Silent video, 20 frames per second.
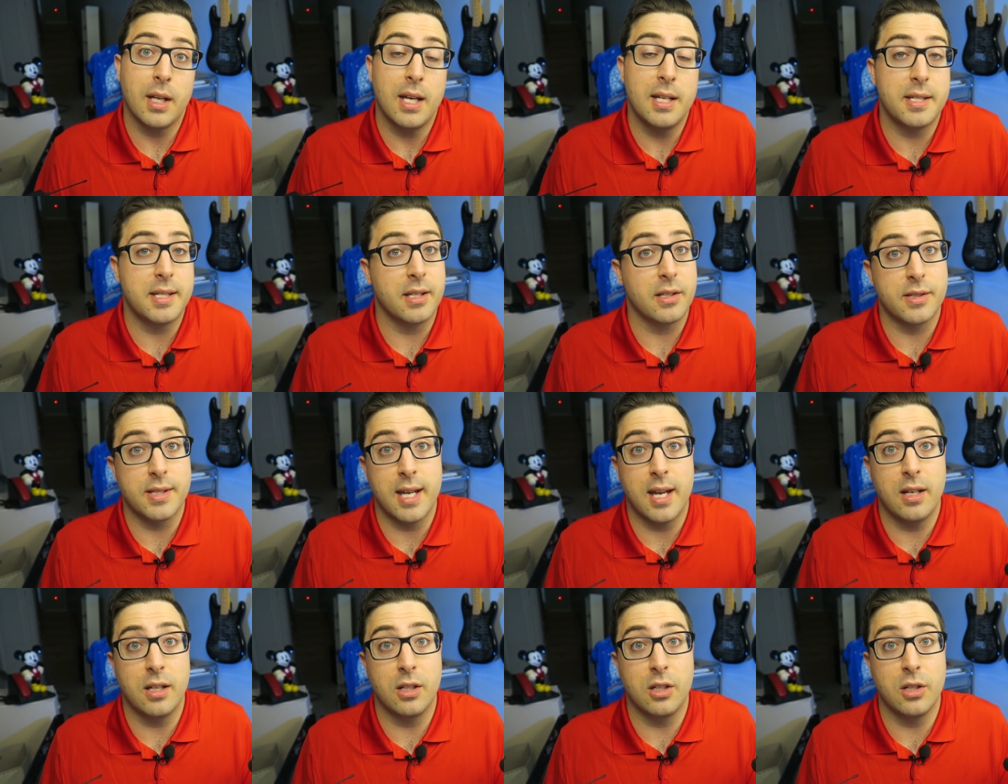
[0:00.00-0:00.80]
it still
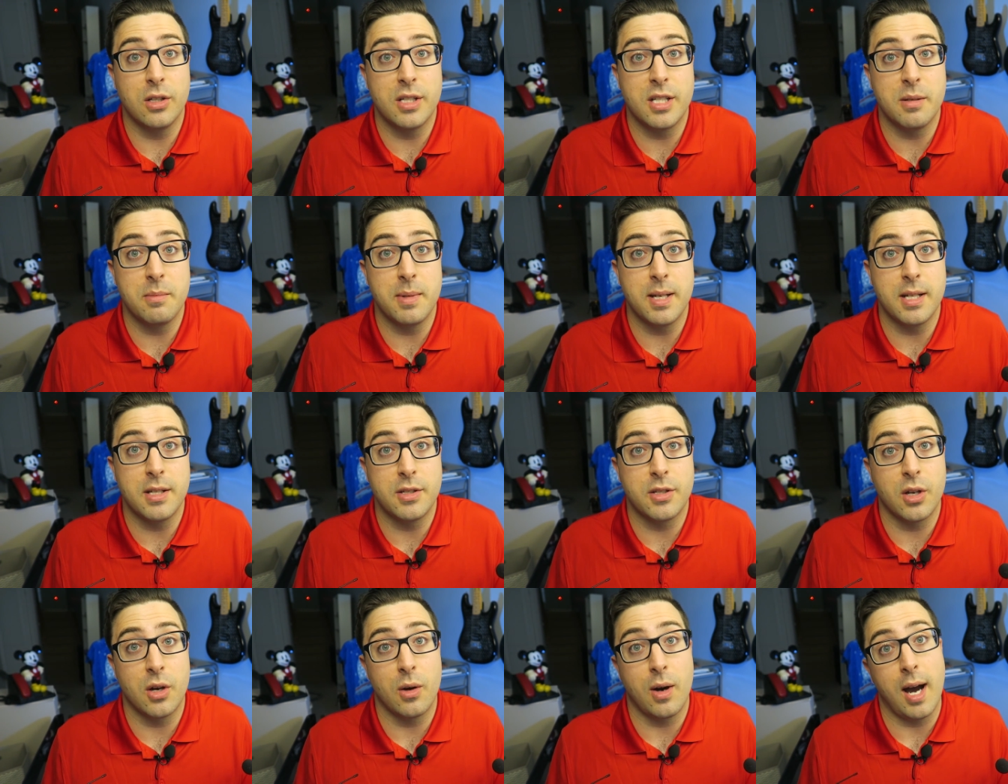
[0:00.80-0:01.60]
sounded good to me,
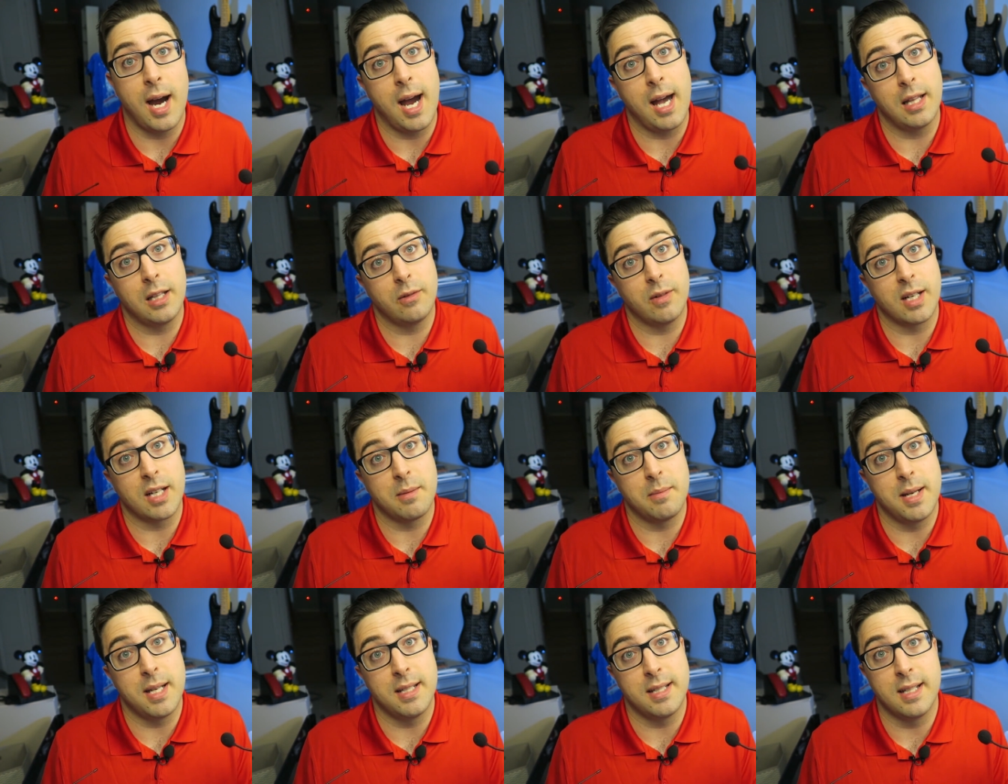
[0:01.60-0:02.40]
so I highly
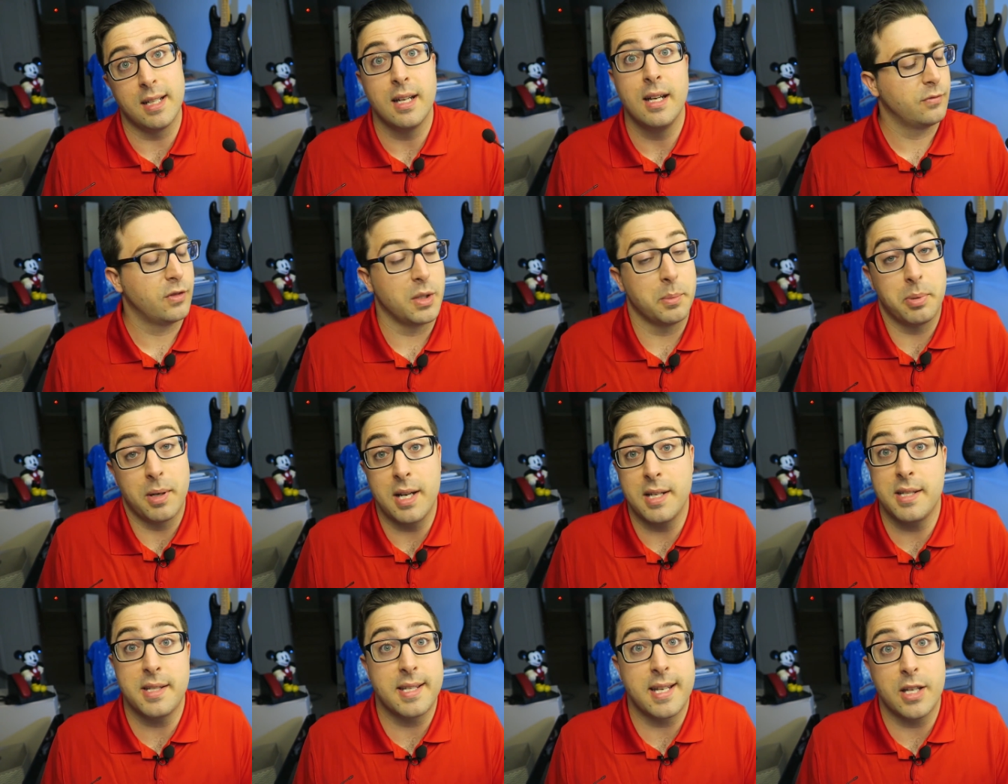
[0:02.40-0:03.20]
recommend it. For the
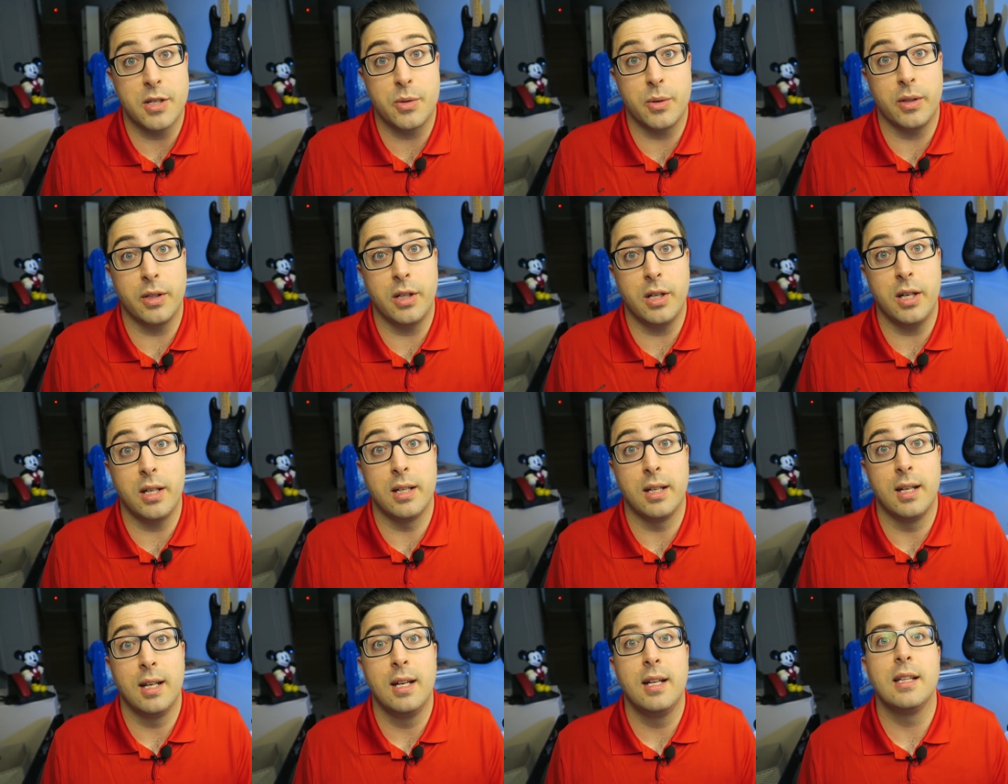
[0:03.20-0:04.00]
price, it sounds really
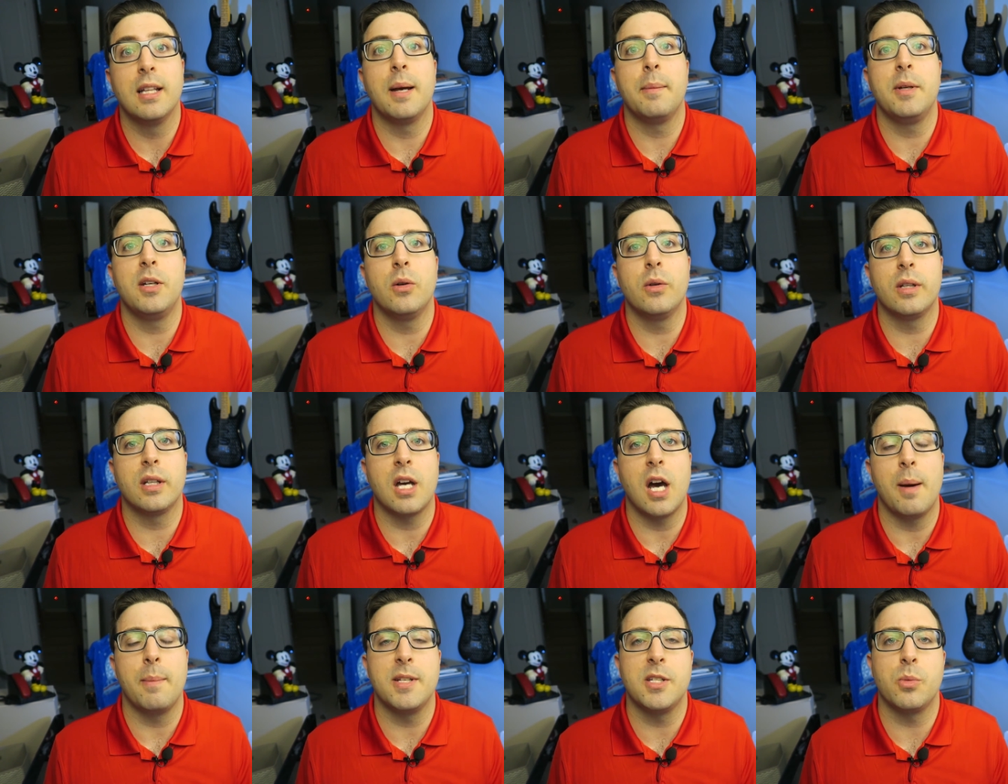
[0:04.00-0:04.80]
good. Let me know in the
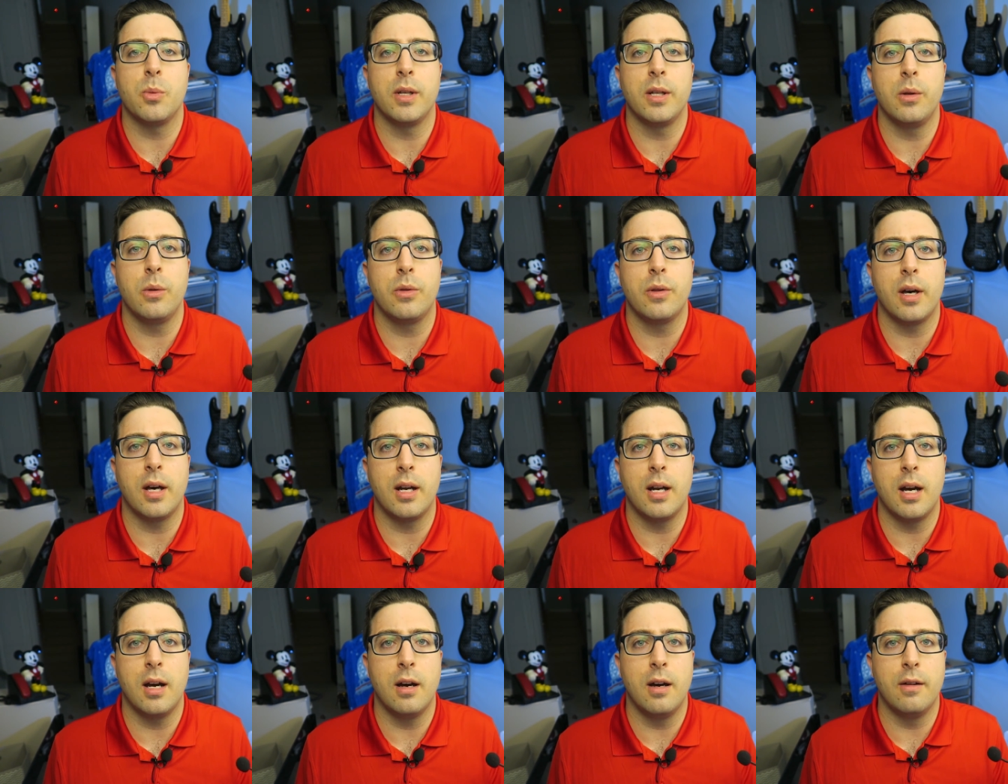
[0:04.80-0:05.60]
comments what you
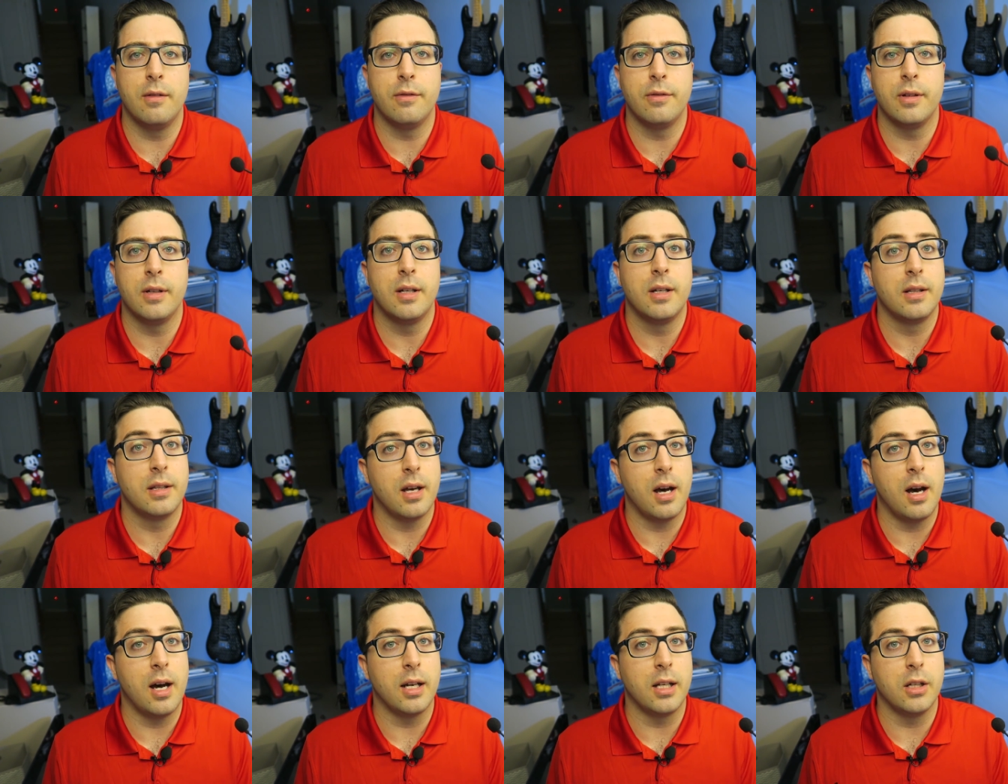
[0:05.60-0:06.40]
thought of the
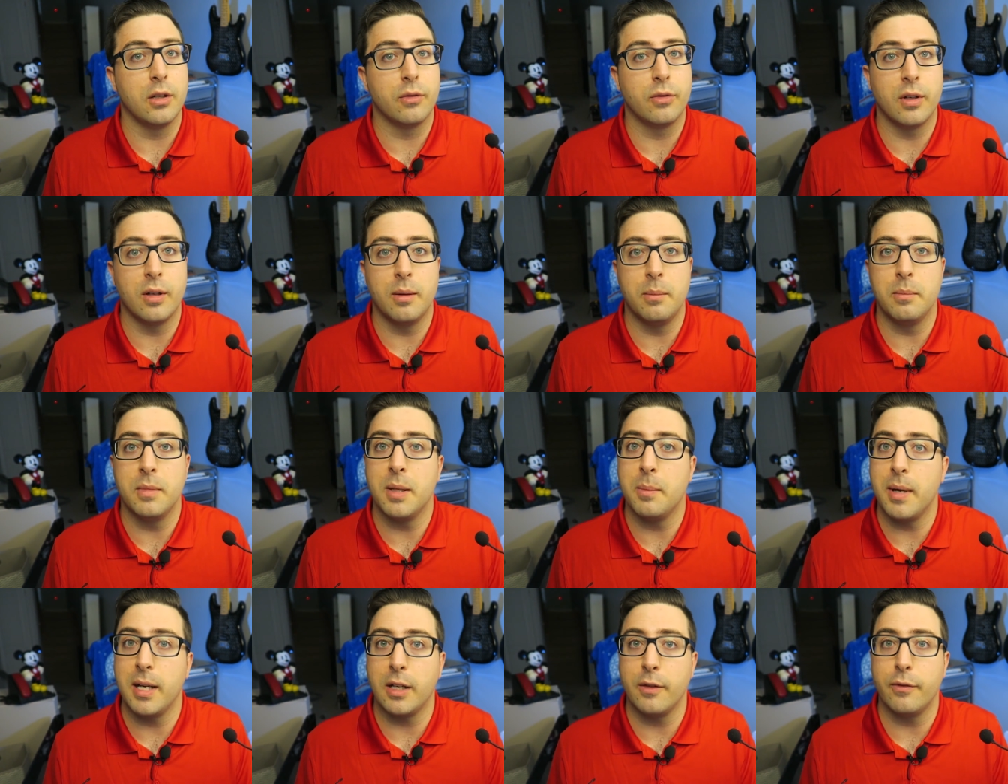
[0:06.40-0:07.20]
audio from
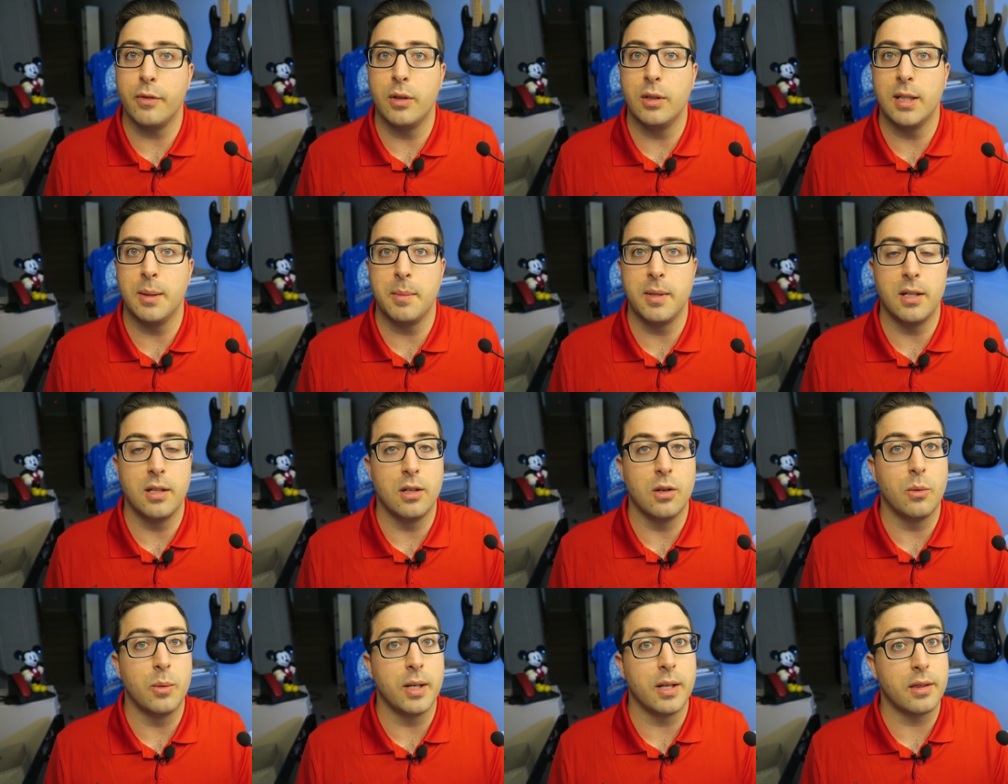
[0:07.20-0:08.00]
the microphone. Let me
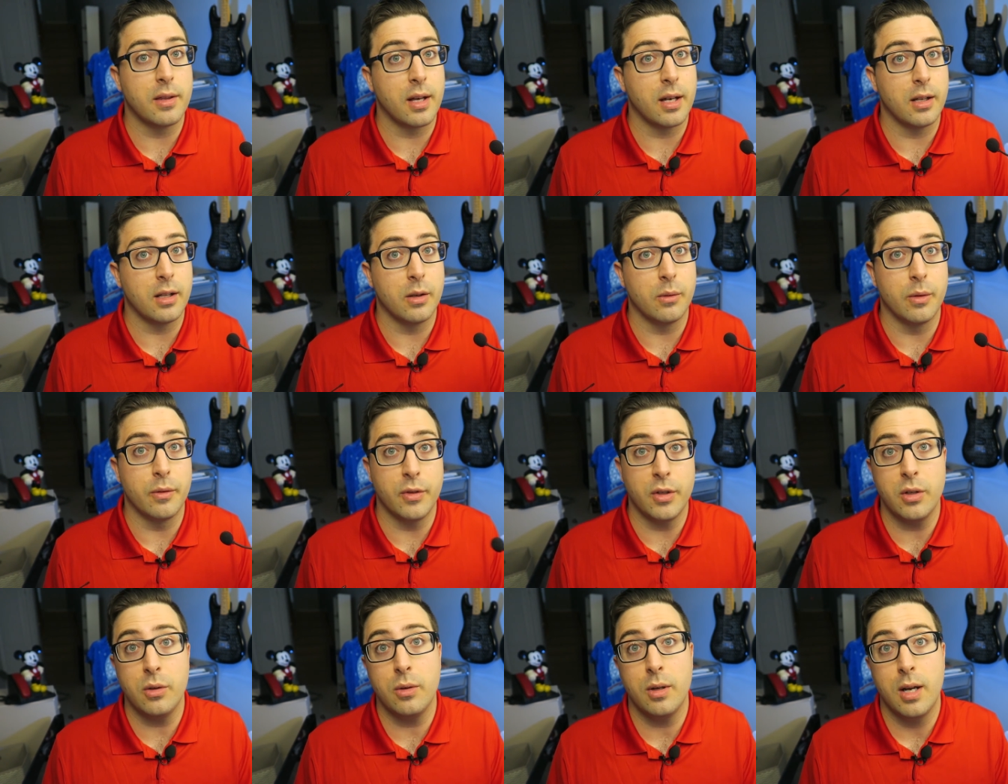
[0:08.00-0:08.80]
know what you thought of the
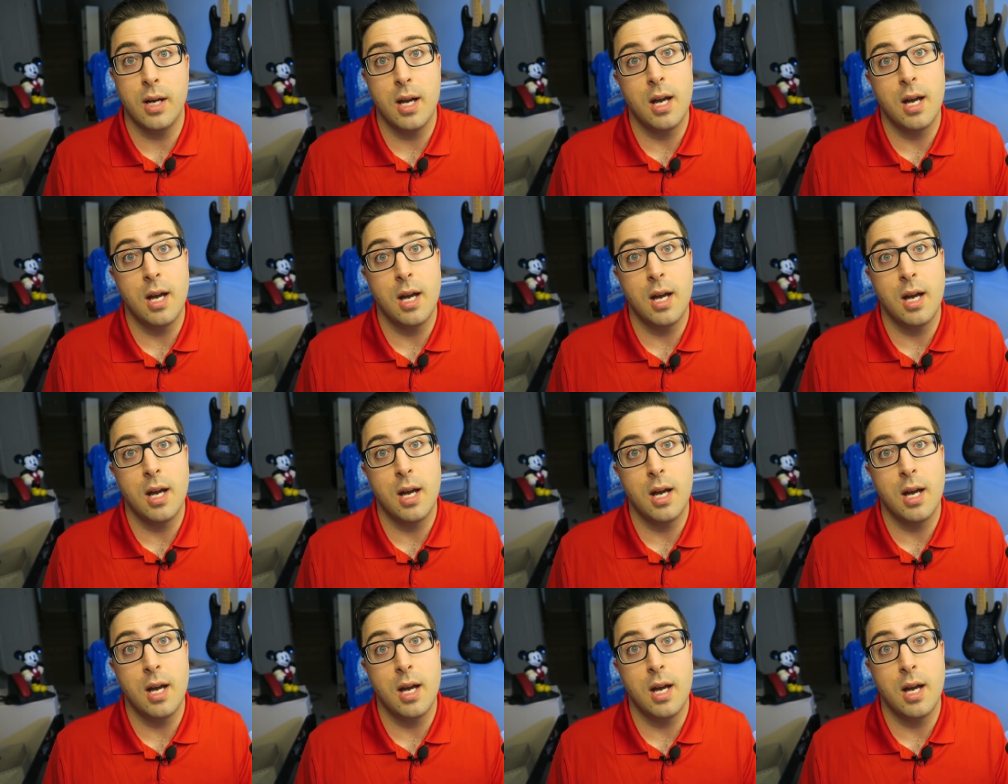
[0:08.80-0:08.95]
review.